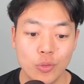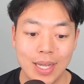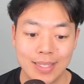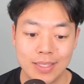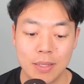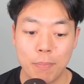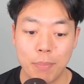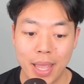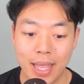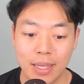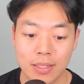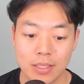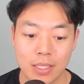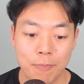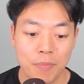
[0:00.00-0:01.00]
as the
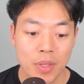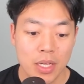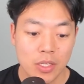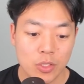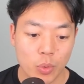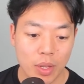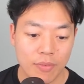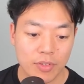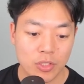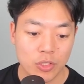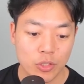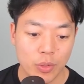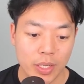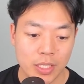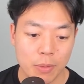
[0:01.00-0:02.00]
base. So we have a
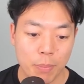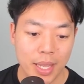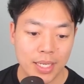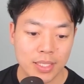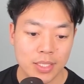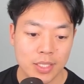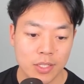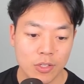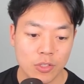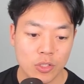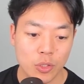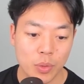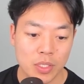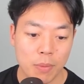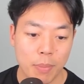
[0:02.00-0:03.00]
2 as a base here,
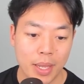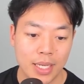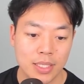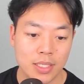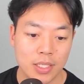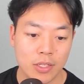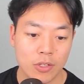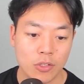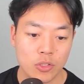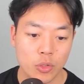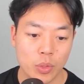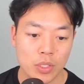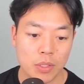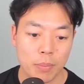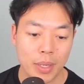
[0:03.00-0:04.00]
2 as a base here, 2
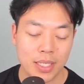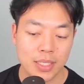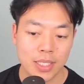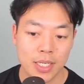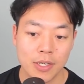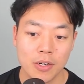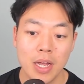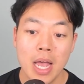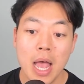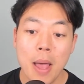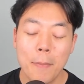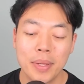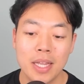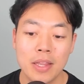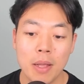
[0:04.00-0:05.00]
as a base here.
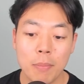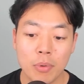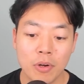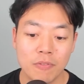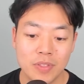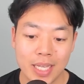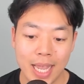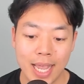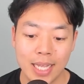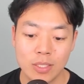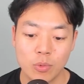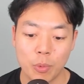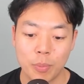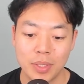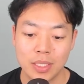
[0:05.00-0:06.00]
But the number of days
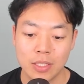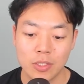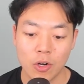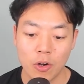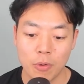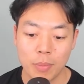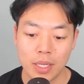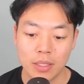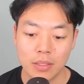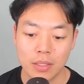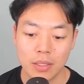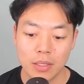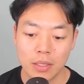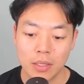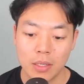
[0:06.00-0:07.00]
will be determined
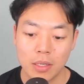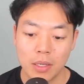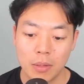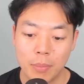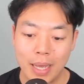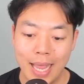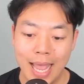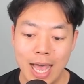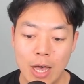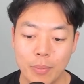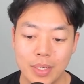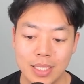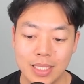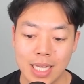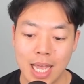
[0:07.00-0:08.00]
by how
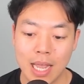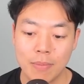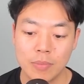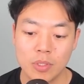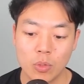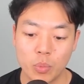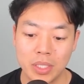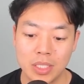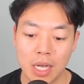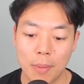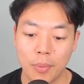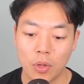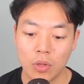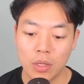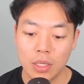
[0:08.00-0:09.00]
many times we
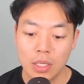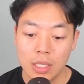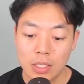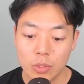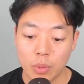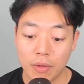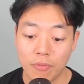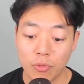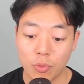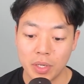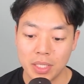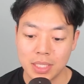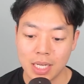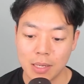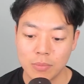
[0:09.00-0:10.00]
double. So we have 3
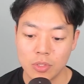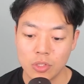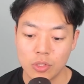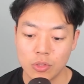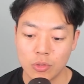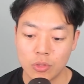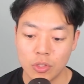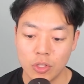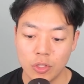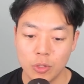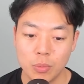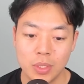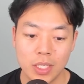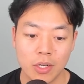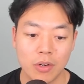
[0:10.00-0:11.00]
times 2
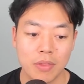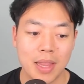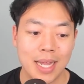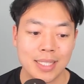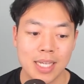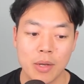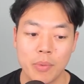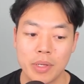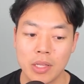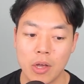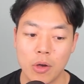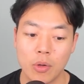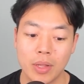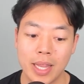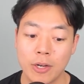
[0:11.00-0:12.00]
cubed here. That's how we
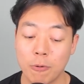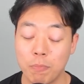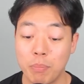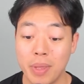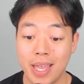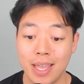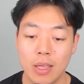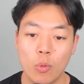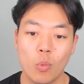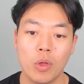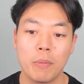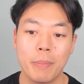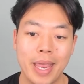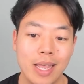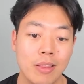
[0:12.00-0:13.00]
know letter B will
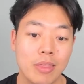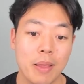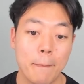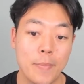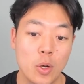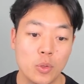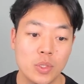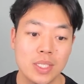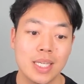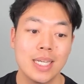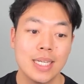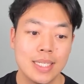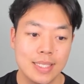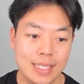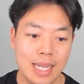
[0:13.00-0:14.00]
make the most
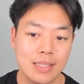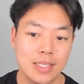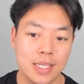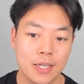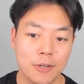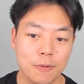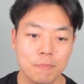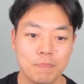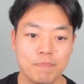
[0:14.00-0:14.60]
sense here.